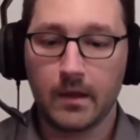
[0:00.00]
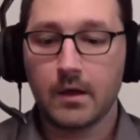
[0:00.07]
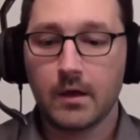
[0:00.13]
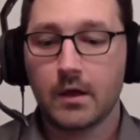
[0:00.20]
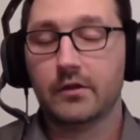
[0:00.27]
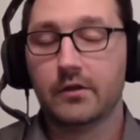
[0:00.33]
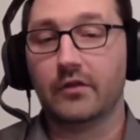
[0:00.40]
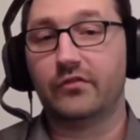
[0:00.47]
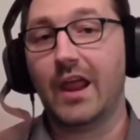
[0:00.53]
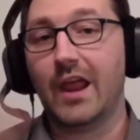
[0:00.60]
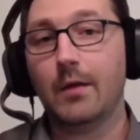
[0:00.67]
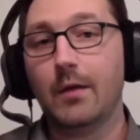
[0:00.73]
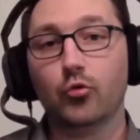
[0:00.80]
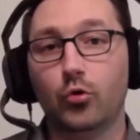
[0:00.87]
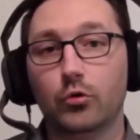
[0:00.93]
The
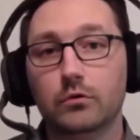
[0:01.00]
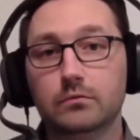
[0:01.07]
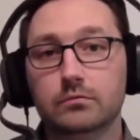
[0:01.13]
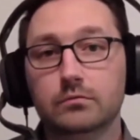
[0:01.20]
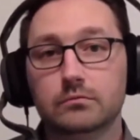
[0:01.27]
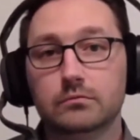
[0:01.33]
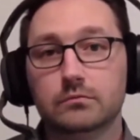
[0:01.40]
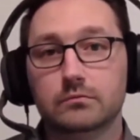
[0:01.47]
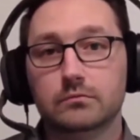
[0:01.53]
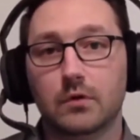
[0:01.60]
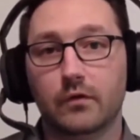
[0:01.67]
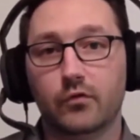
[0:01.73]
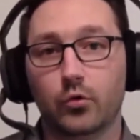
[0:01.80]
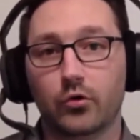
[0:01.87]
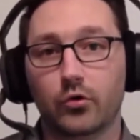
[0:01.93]
same rule,
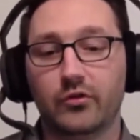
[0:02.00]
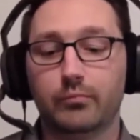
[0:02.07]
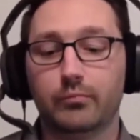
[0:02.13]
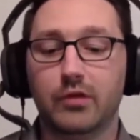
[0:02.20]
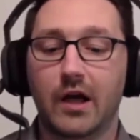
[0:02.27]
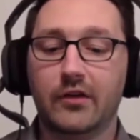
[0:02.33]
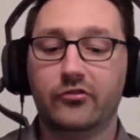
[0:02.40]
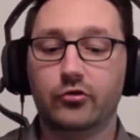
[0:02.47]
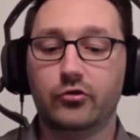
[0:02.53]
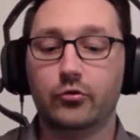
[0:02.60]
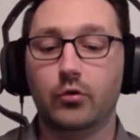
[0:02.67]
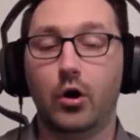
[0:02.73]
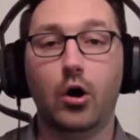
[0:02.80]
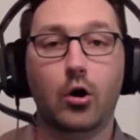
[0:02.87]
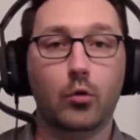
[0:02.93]
of course, applies to
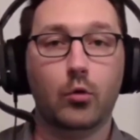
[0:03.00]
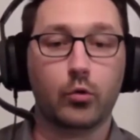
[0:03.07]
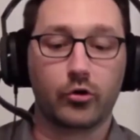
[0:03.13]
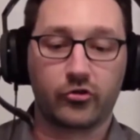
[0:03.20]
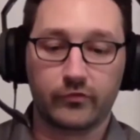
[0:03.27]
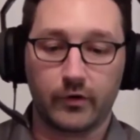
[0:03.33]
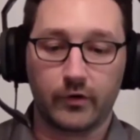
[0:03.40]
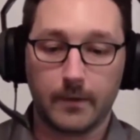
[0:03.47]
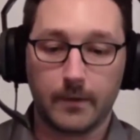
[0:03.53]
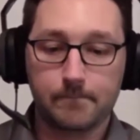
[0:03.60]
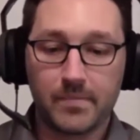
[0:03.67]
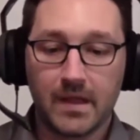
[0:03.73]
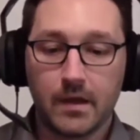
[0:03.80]
all works of art.